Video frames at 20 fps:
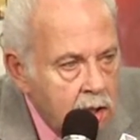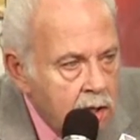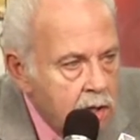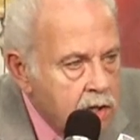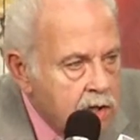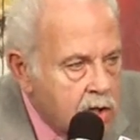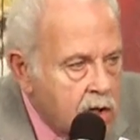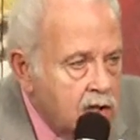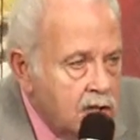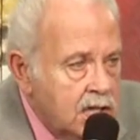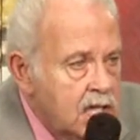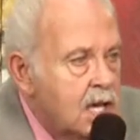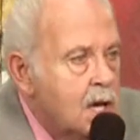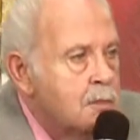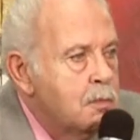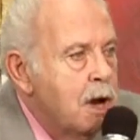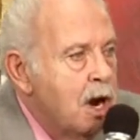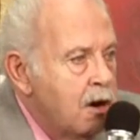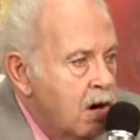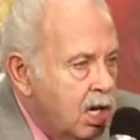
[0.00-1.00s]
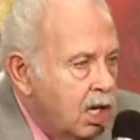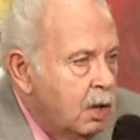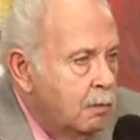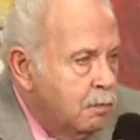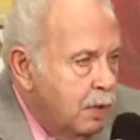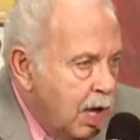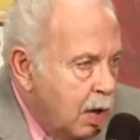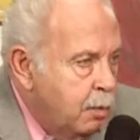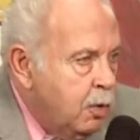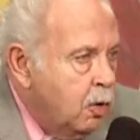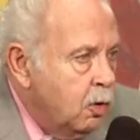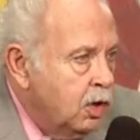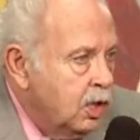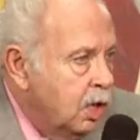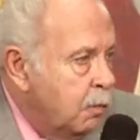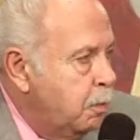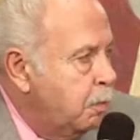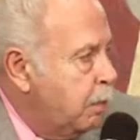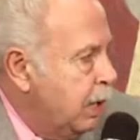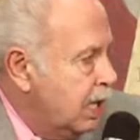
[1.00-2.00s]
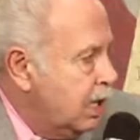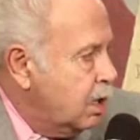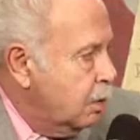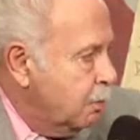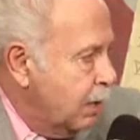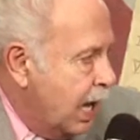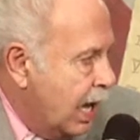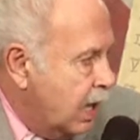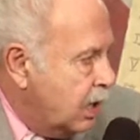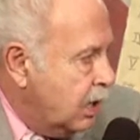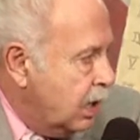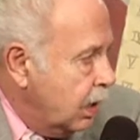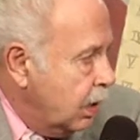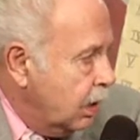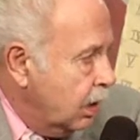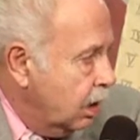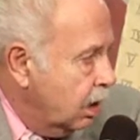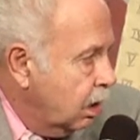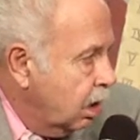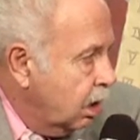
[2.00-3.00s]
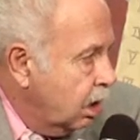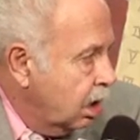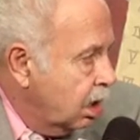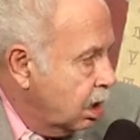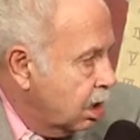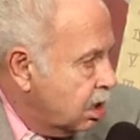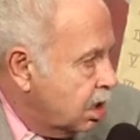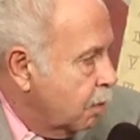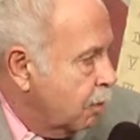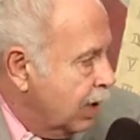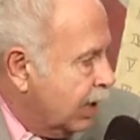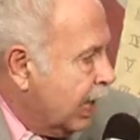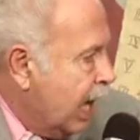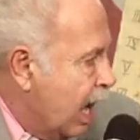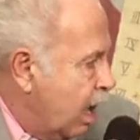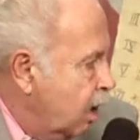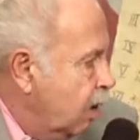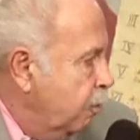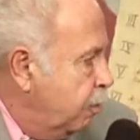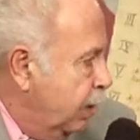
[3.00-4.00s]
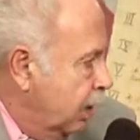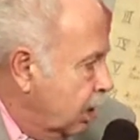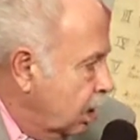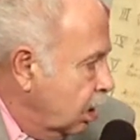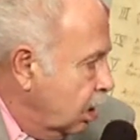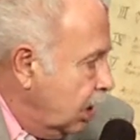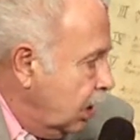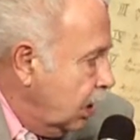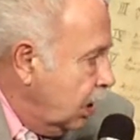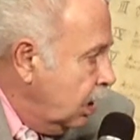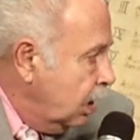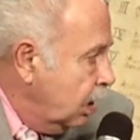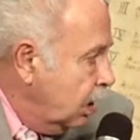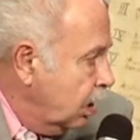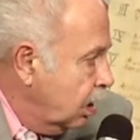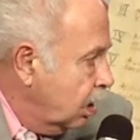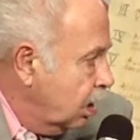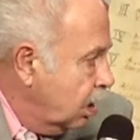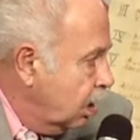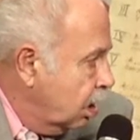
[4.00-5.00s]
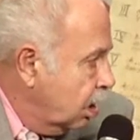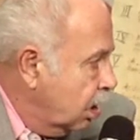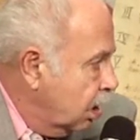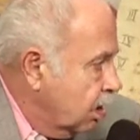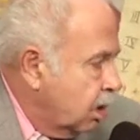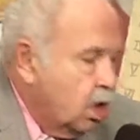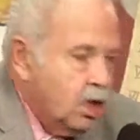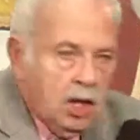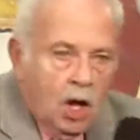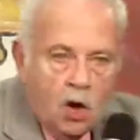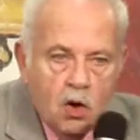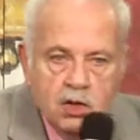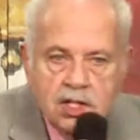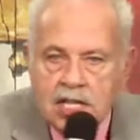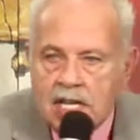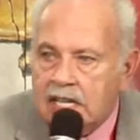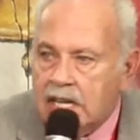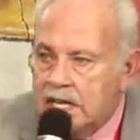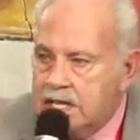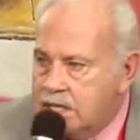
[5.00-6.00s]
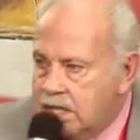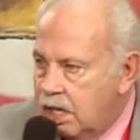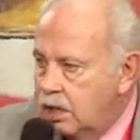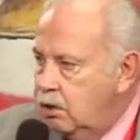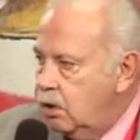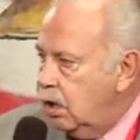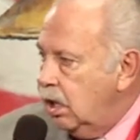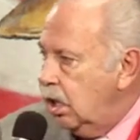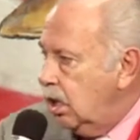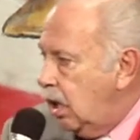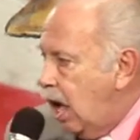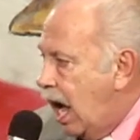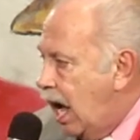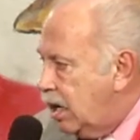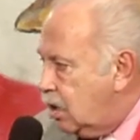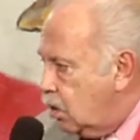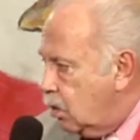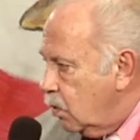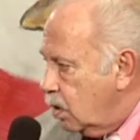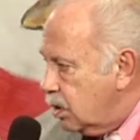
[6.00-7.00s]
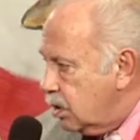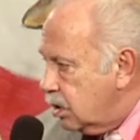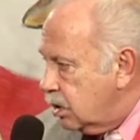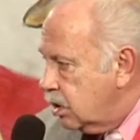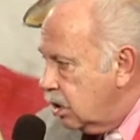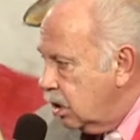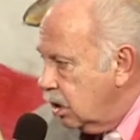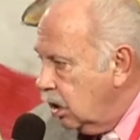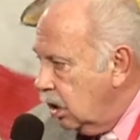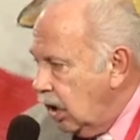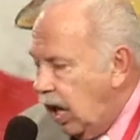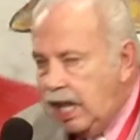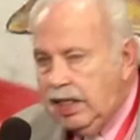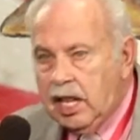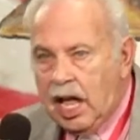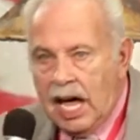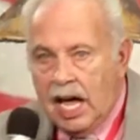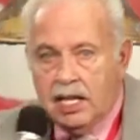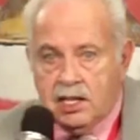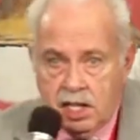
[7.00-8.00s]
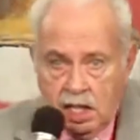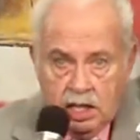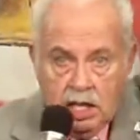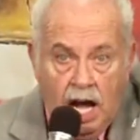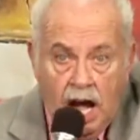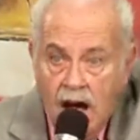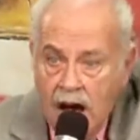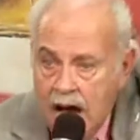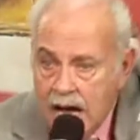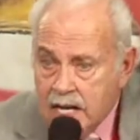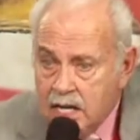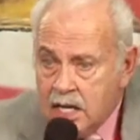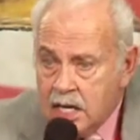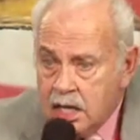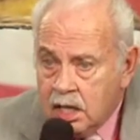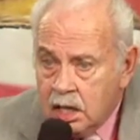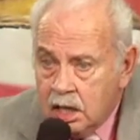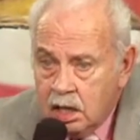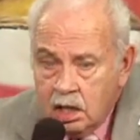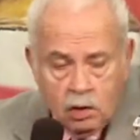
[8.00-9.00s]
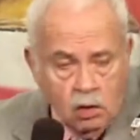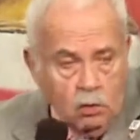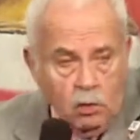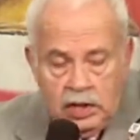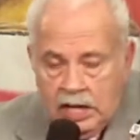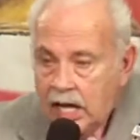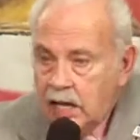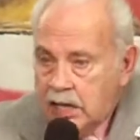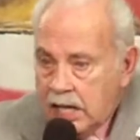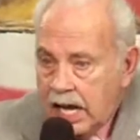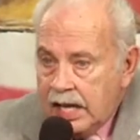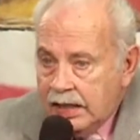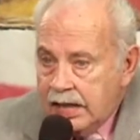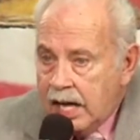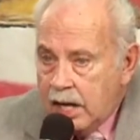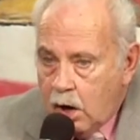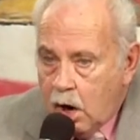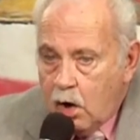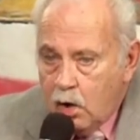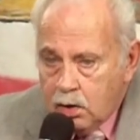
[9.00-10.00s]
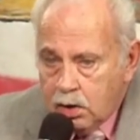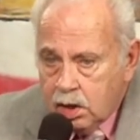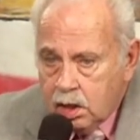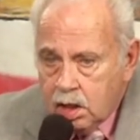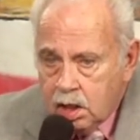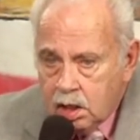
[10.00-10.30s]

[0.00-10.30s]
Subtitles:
Shouldn't the American people be demanding some accountability to those that continually lie to us and lie to God when they take that oath?